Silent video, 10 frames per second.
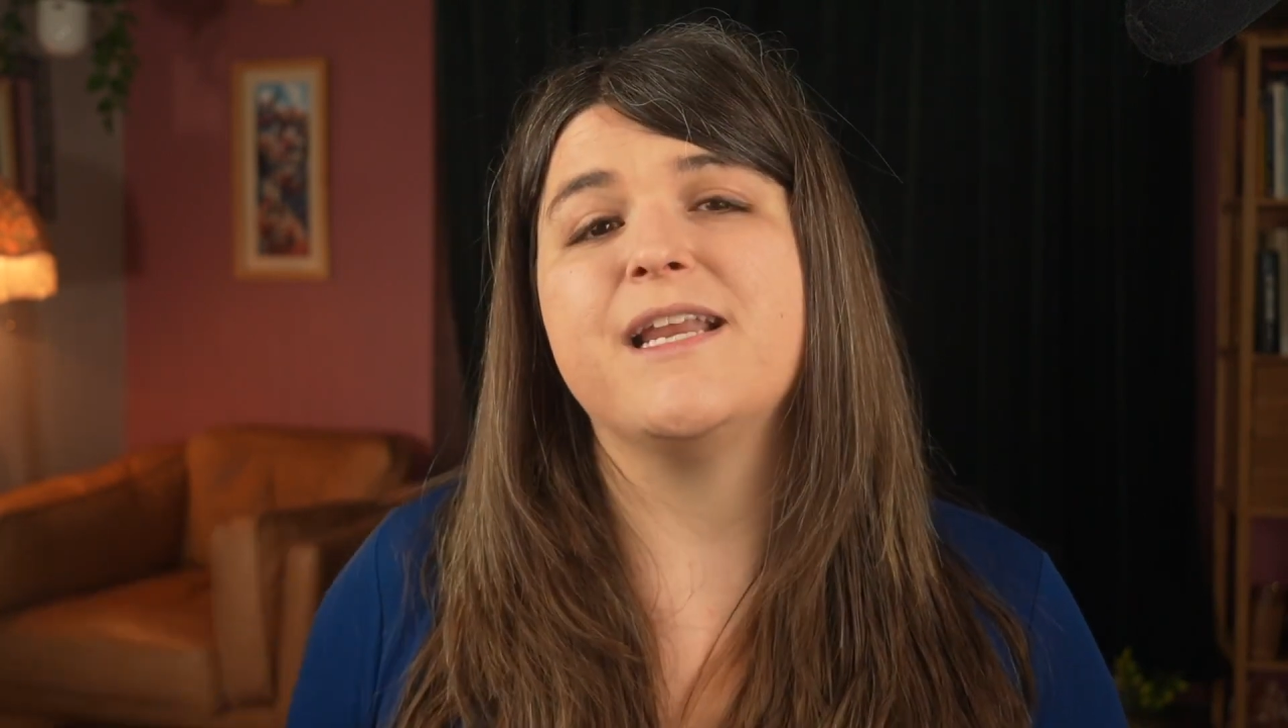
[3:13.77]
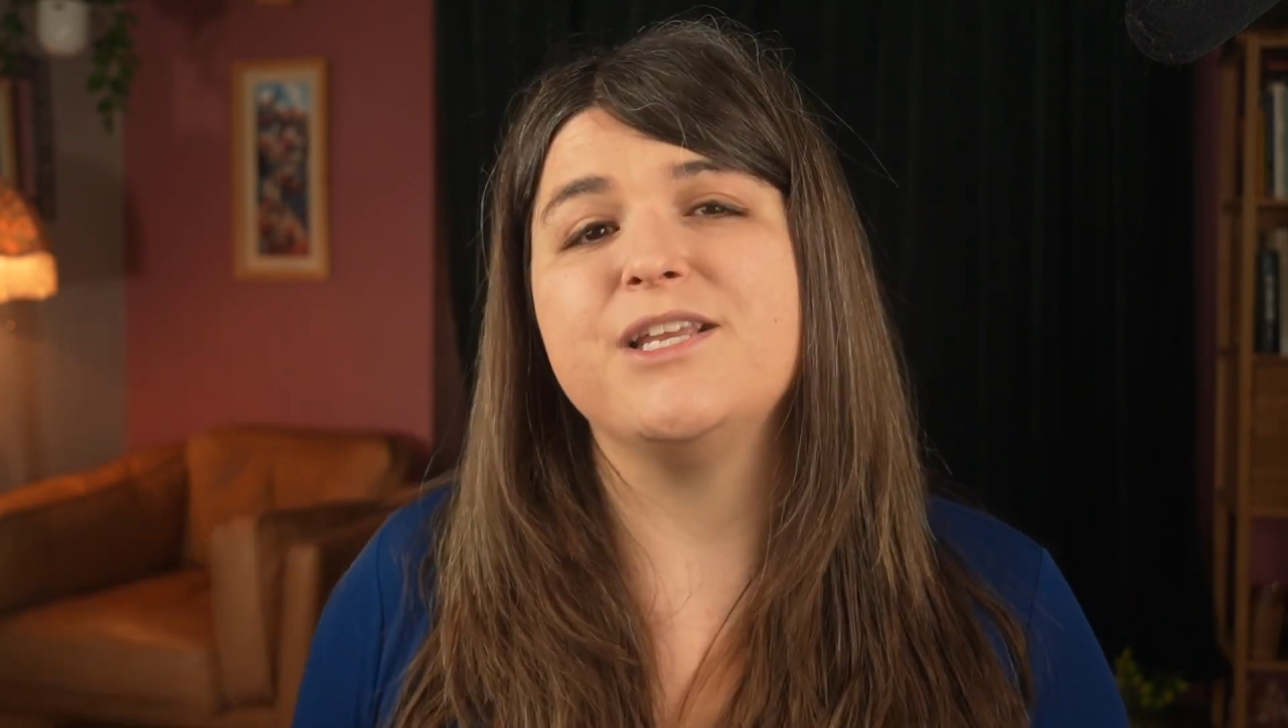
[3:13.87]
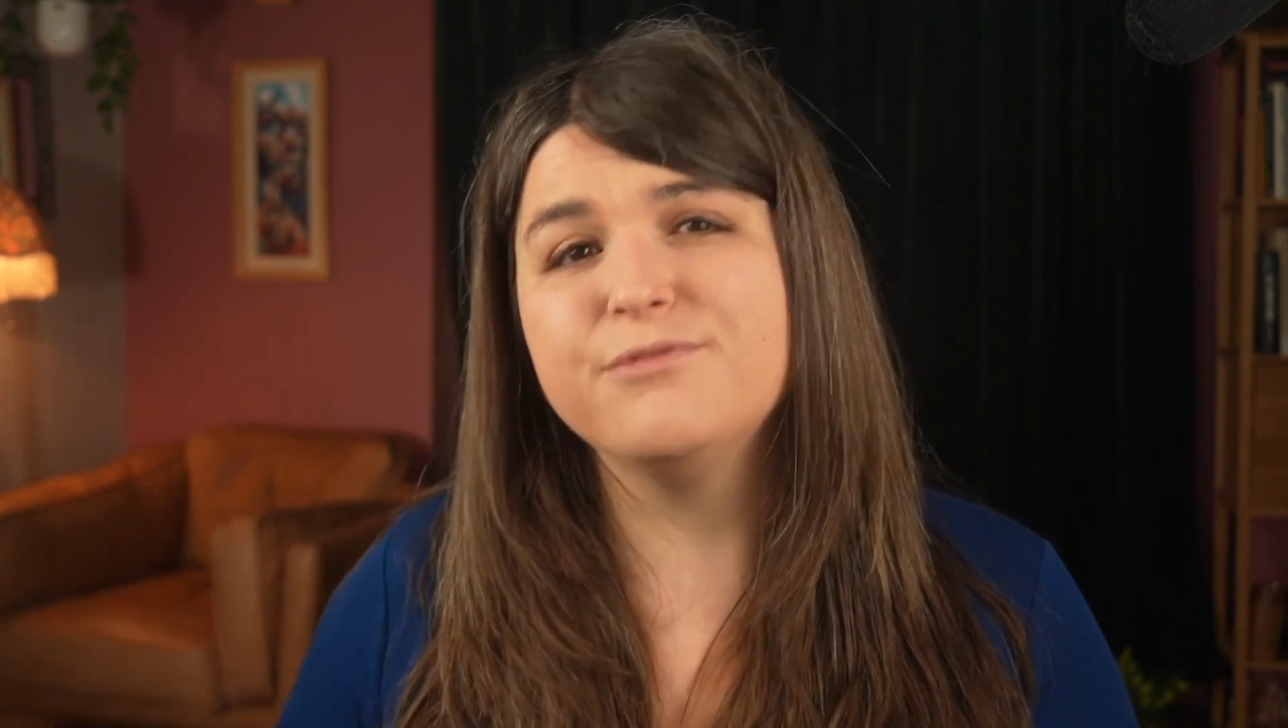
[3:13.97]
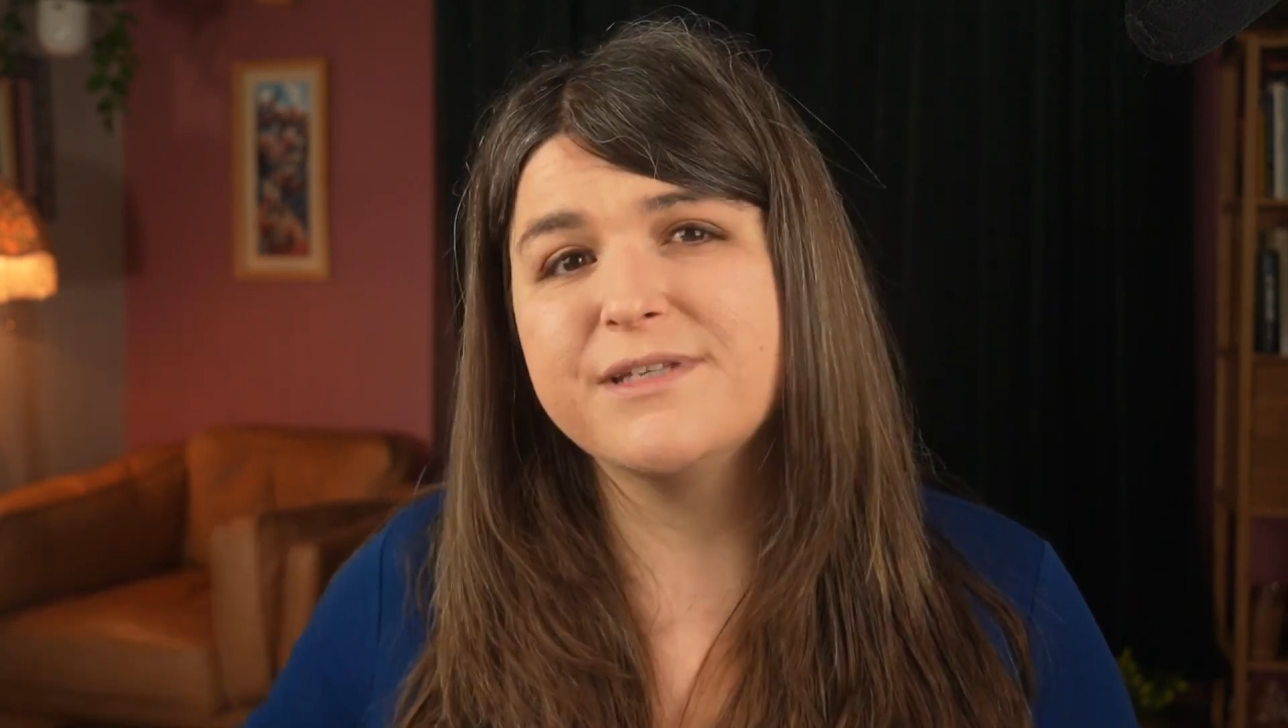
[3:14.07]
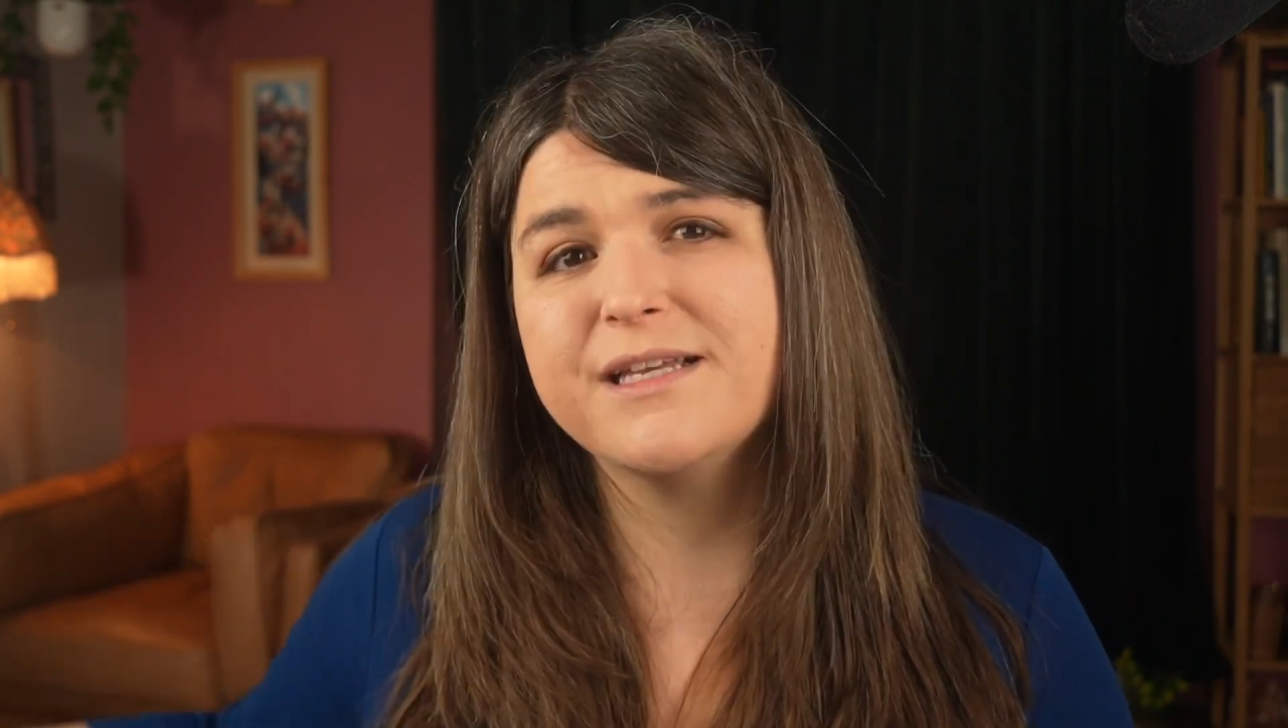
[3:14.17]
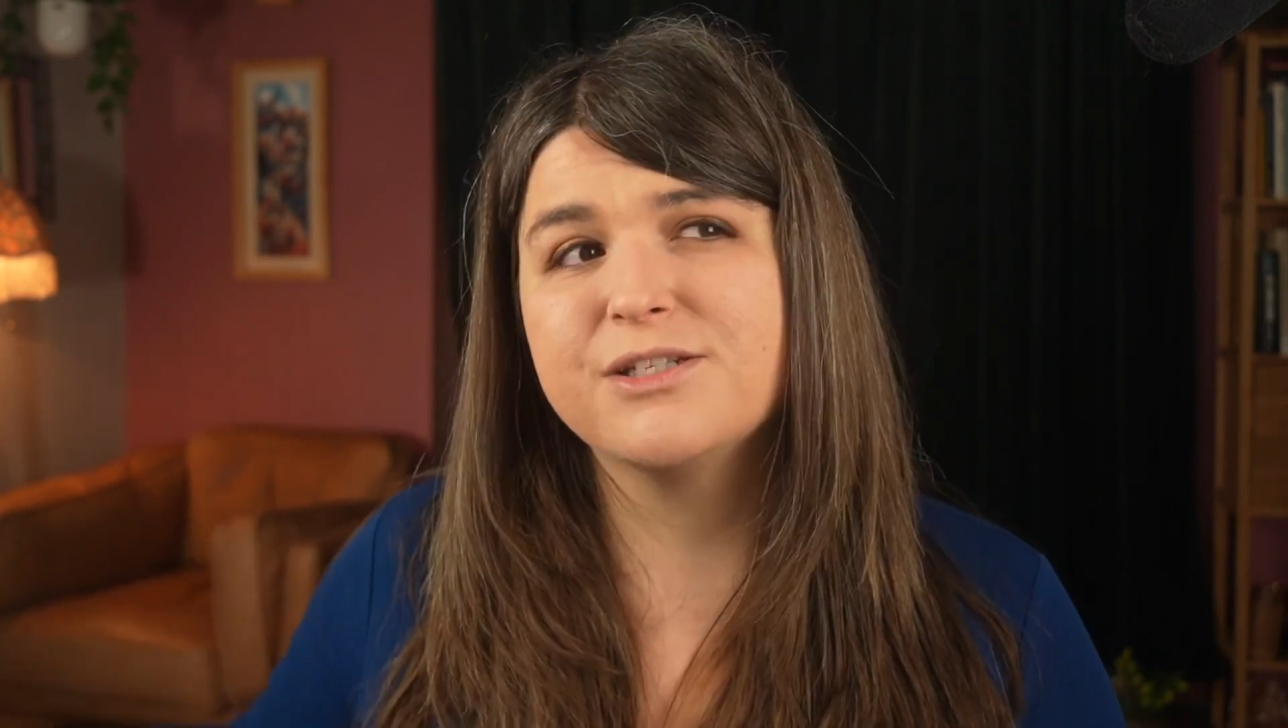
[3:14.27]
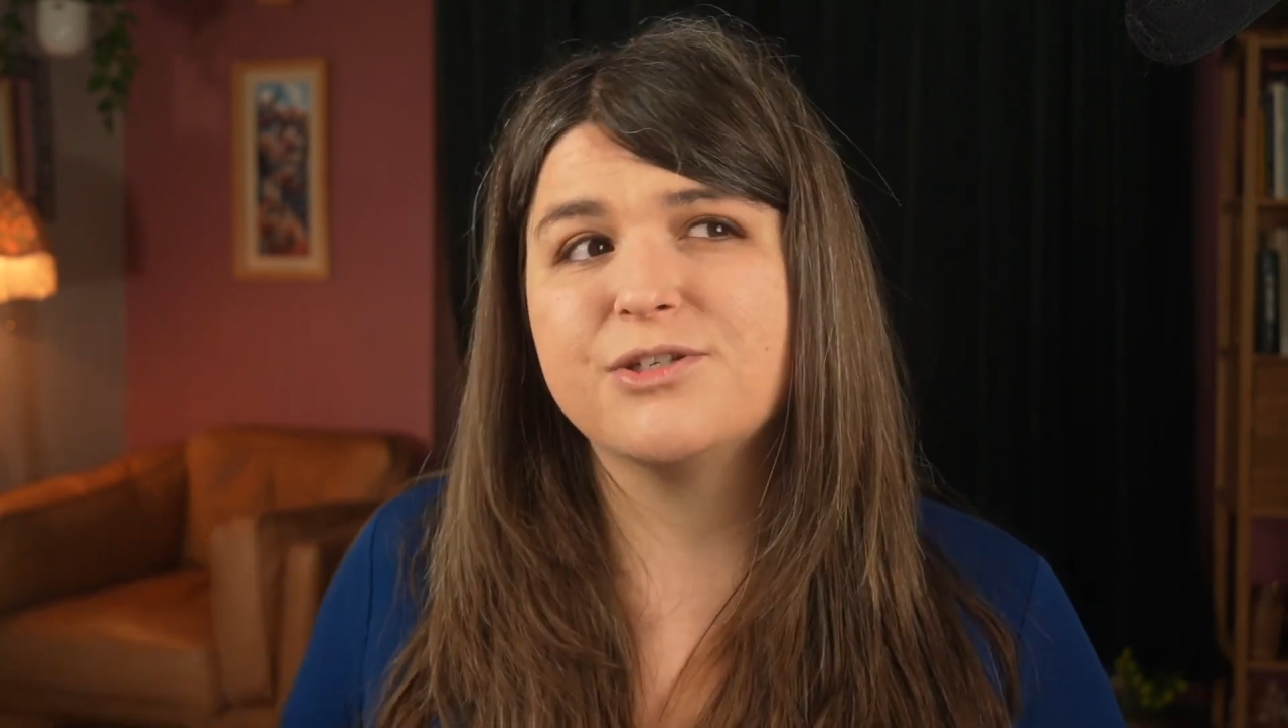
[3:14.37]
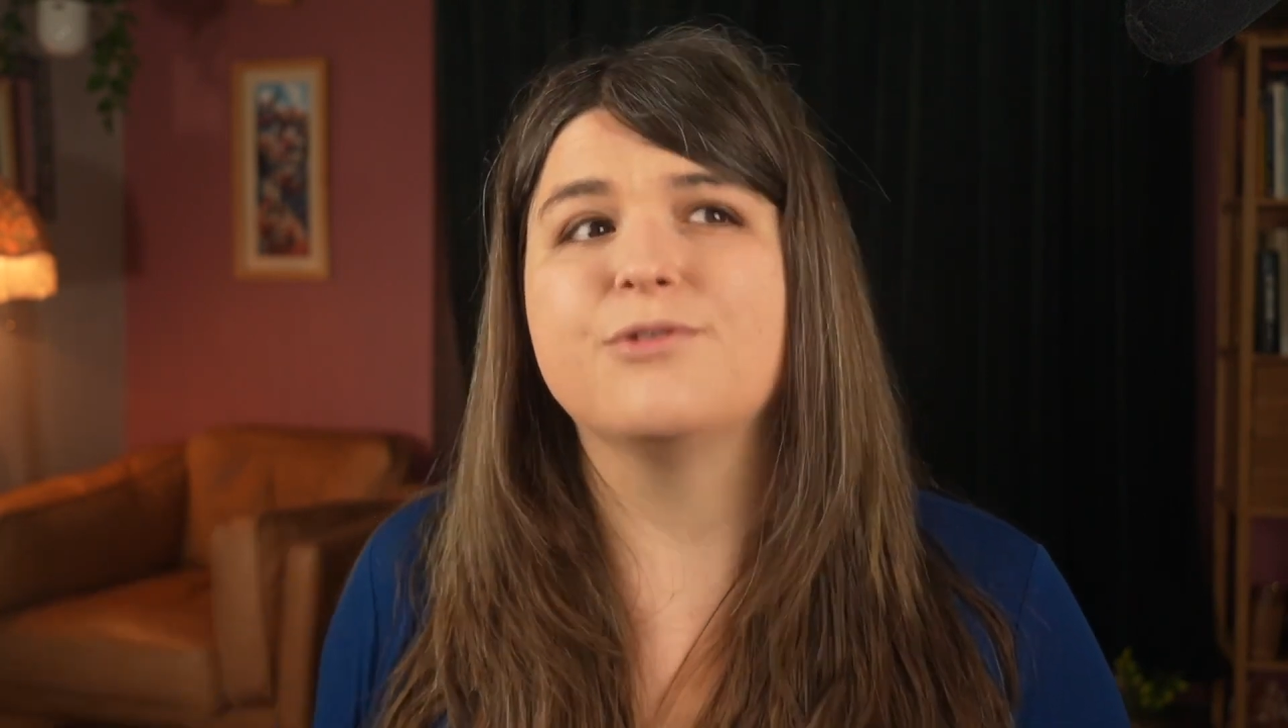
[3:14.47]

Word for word: and use it,